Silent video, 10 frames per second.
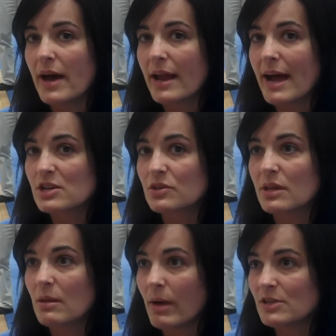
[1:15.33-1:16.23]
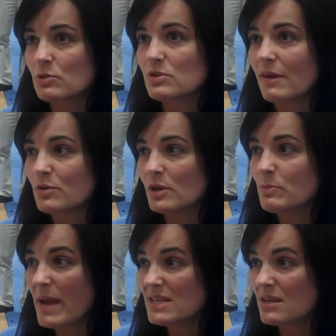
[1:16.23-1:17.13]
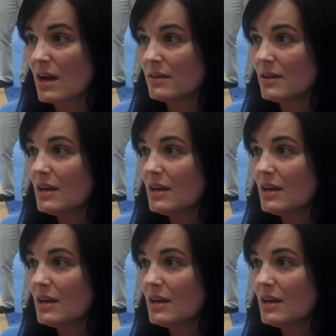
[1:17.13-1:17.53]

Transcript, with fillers: that actually the Mindstorm software is based on.